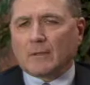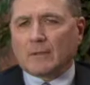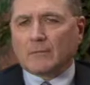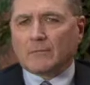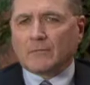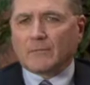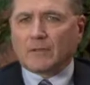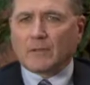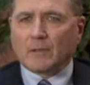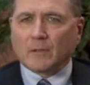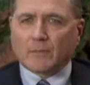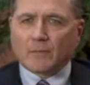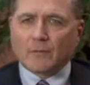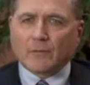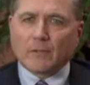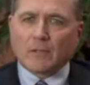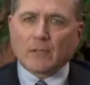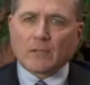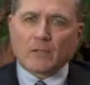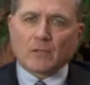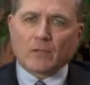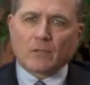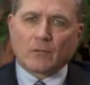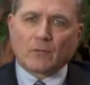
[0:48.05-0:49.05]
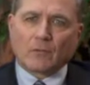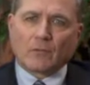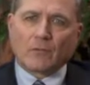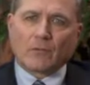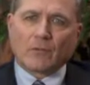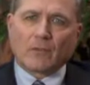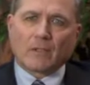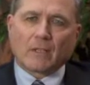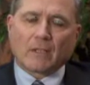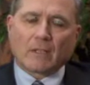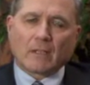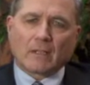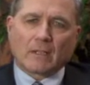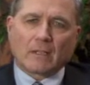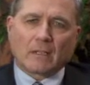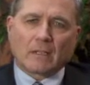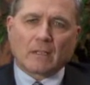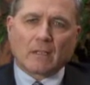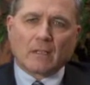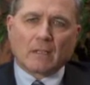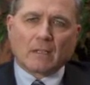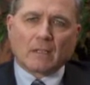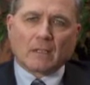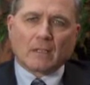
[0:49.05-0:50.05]
of different issues that
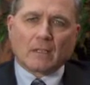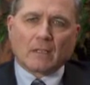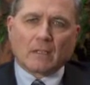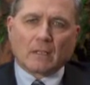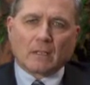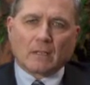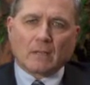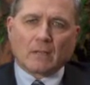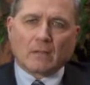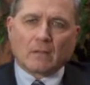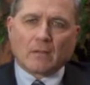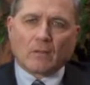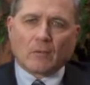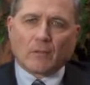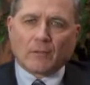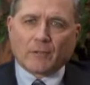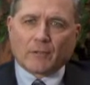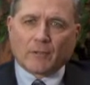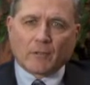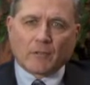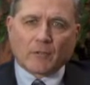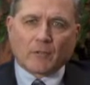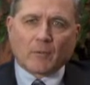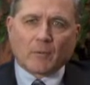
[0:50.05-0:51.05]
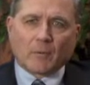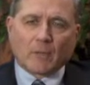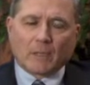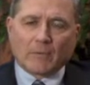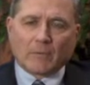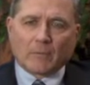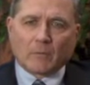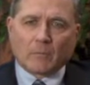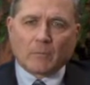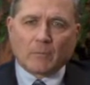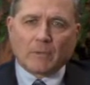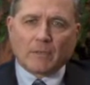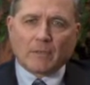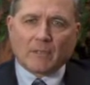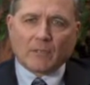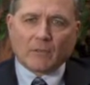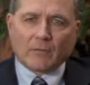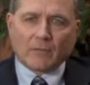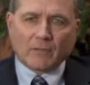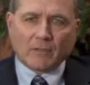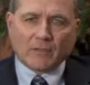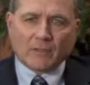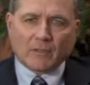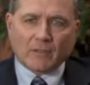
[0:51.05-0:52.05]
auditors will have to be
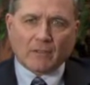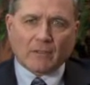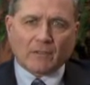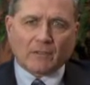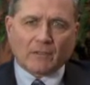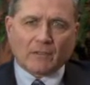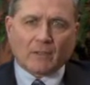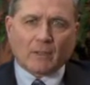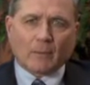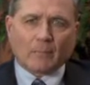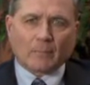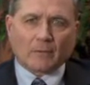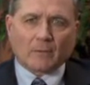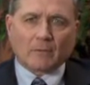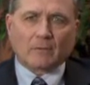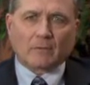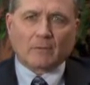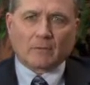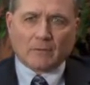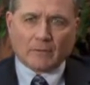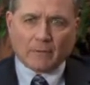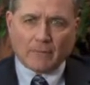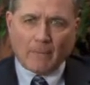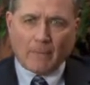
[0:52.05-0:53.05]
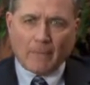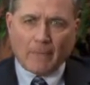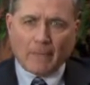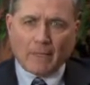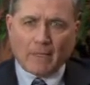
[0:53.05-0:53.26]
increasingly skeptical on.